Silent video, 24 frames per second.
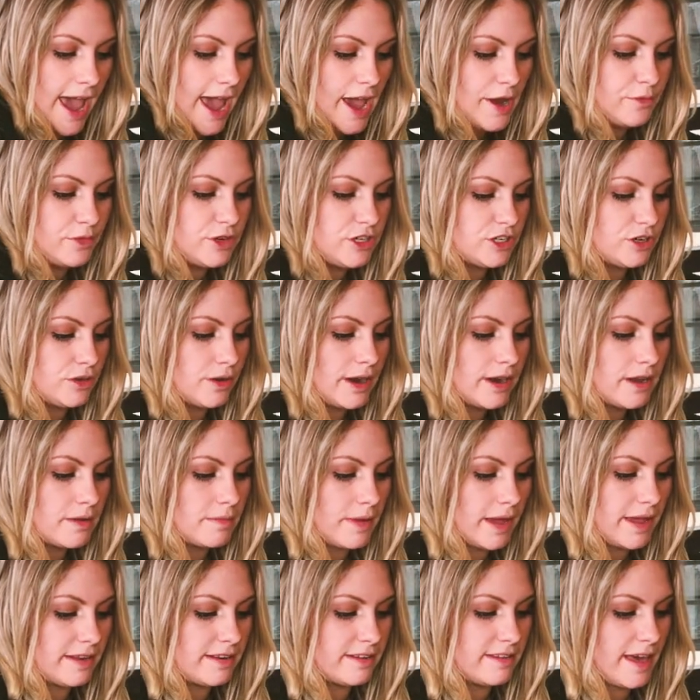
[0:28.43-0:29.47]
And we do
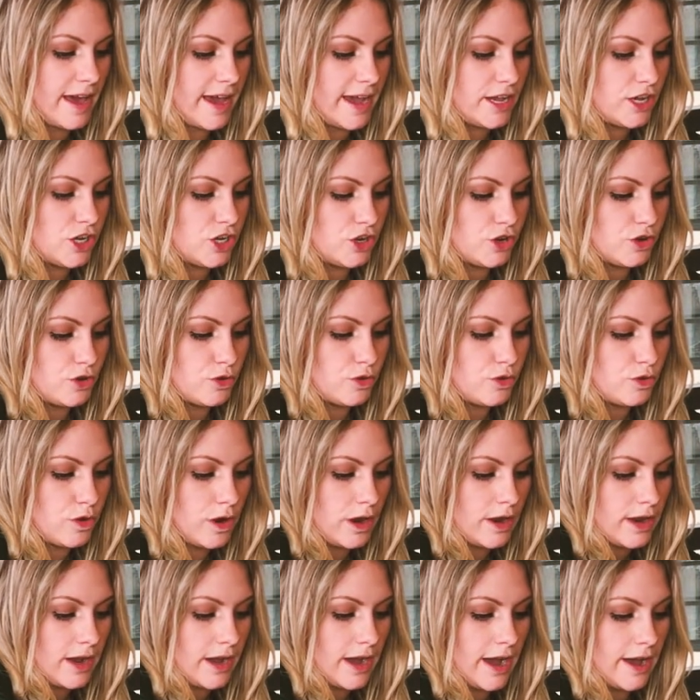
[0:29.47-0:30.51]
recommend that
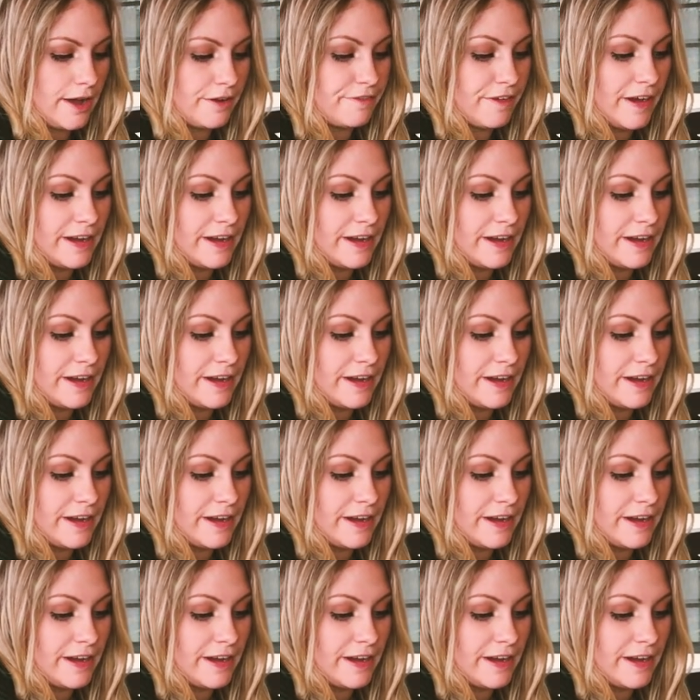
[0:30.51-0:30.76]
you uh,